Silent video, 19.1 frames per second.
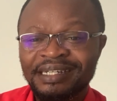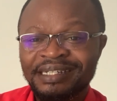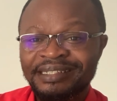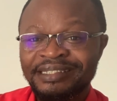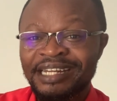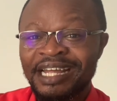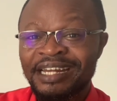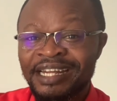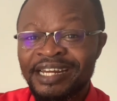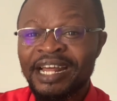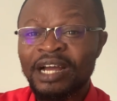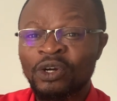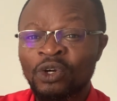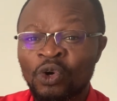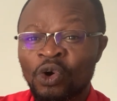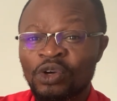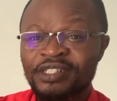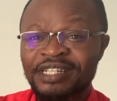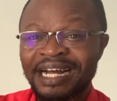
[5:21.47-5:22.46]
They need a
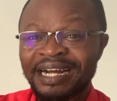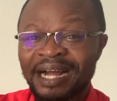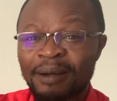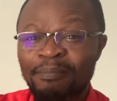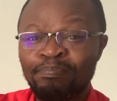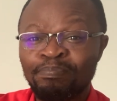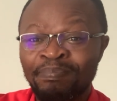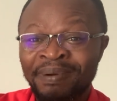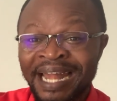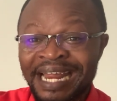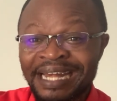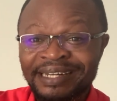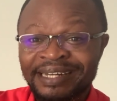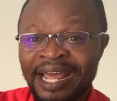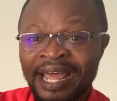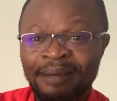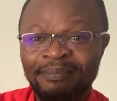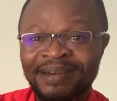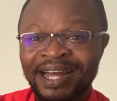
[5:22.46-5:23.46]
coach that can blend
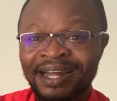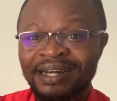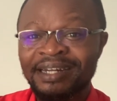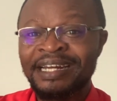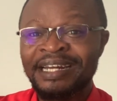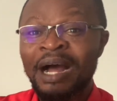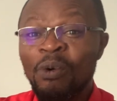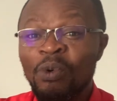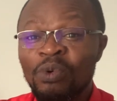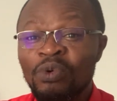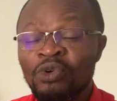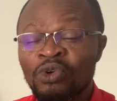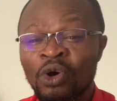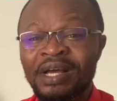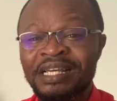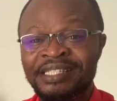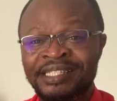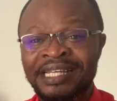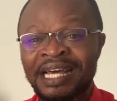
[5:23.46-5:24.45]
them, that will know
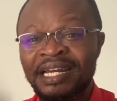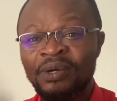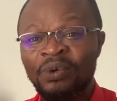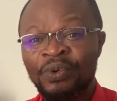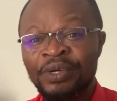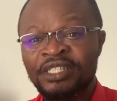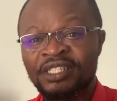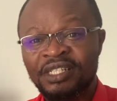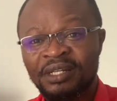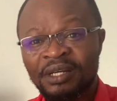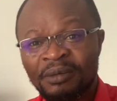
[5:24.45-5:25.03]
exactly which.